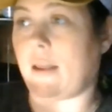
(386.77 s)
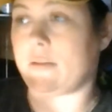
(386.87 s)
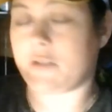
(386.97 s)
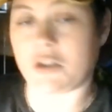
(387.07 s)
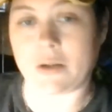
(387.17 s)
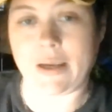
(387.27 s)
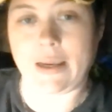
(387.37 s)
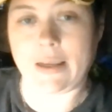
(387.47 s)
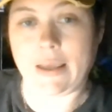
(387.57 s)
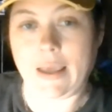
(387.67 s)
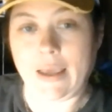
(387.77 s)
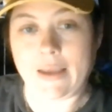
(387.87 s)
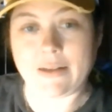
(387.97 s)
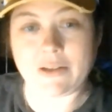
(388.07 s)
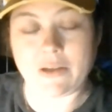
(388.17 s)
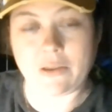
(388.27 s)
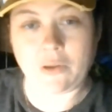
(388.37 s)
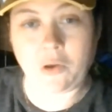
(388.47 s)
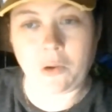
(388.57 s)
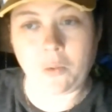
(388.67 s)
the street to
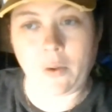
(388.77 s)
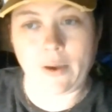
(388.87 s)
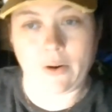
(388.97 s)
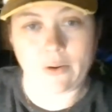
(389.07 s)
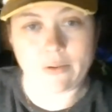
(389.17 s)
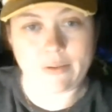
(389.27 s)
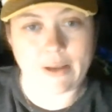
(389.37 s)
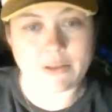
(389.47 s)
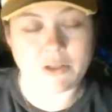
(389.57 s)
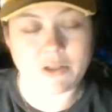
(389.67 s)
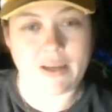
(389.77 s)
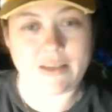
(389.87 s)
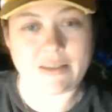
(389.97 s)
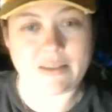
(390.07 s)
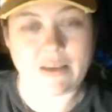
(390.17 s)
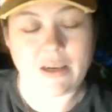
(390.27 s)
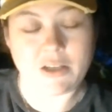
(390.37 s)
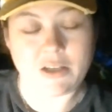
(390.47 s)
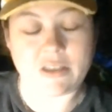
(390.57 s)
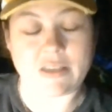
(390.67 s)
the Goodwill down the street.
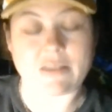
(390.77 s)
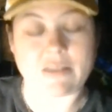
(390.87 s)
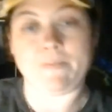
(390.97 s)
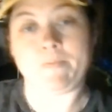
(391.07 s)
She says,